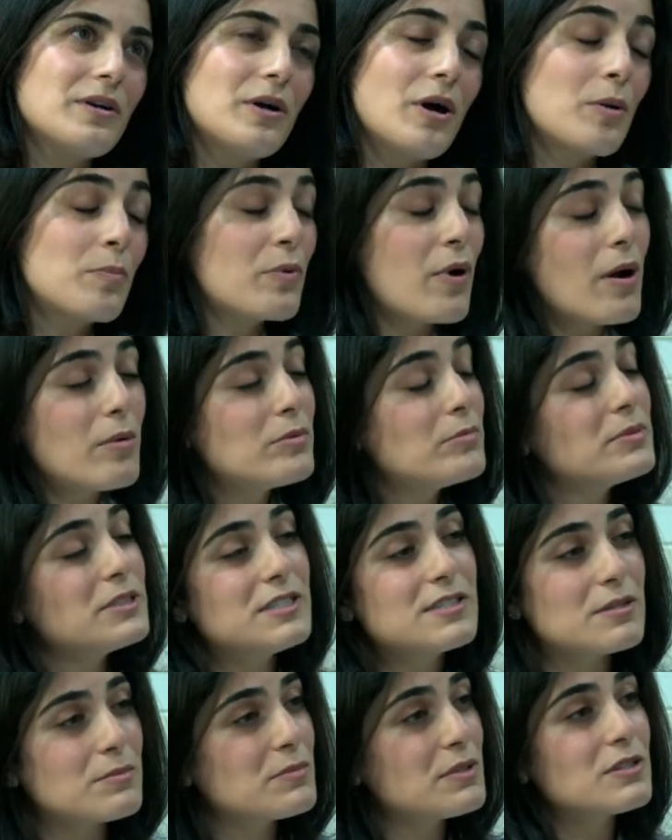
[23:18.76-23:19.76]
are probably
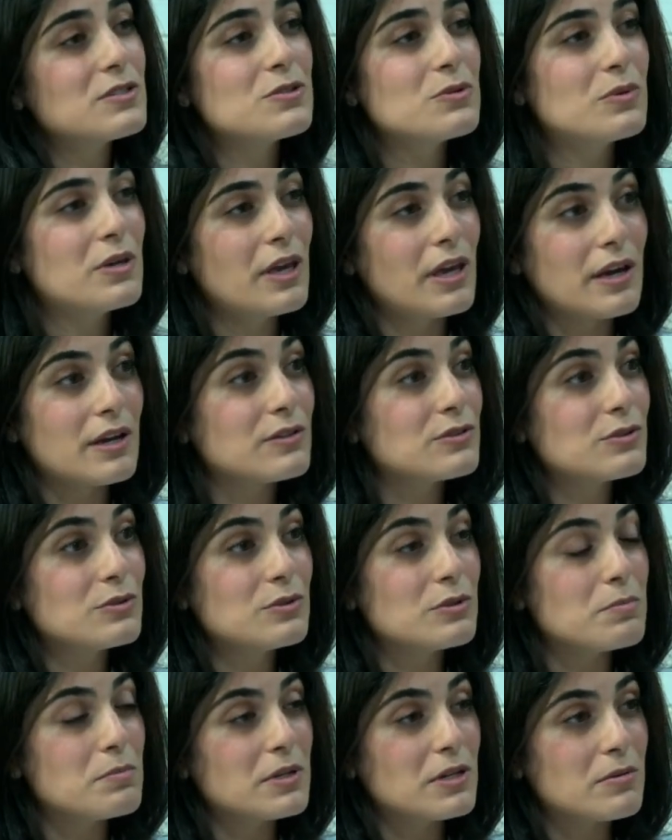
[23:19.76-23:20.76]
some things you can
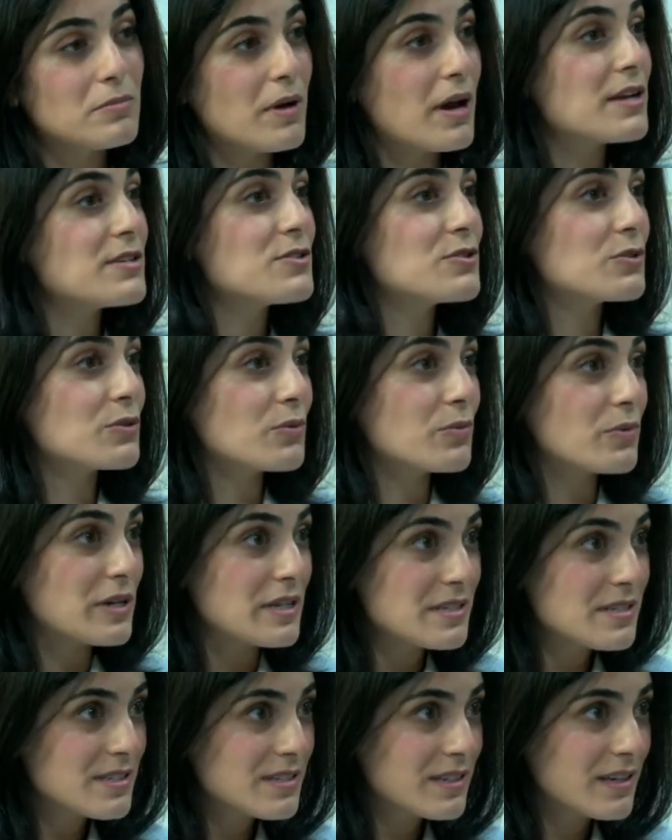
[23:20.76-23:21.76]
do to minimize your
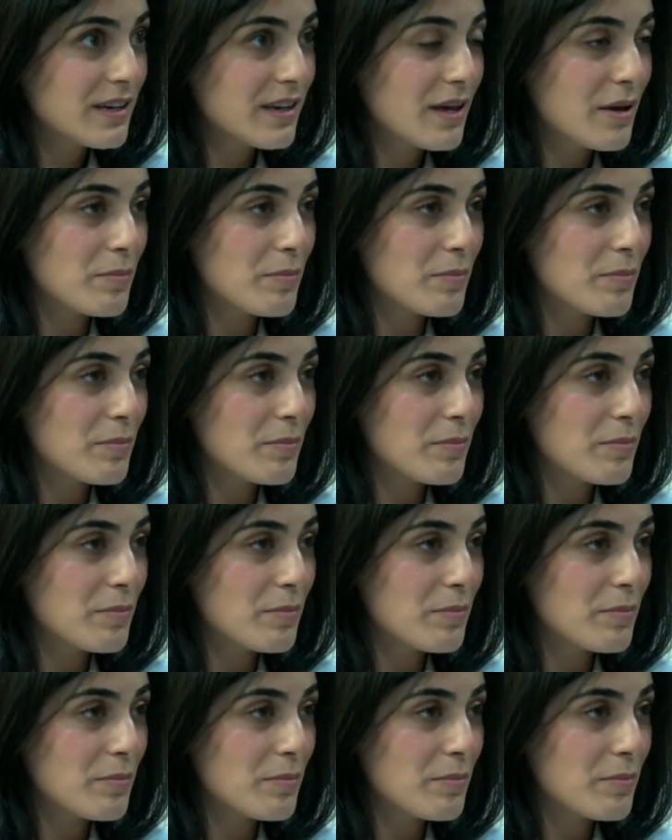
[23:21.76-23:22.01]
risk,